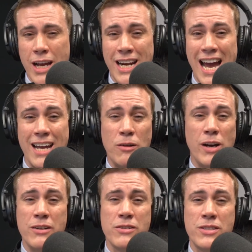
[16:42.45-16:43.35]
And I don't
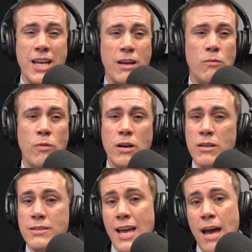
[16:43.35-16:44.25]
understand what
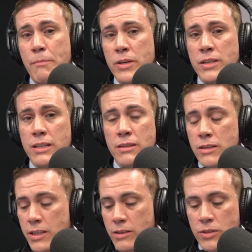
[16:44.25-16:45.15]
all's happened in the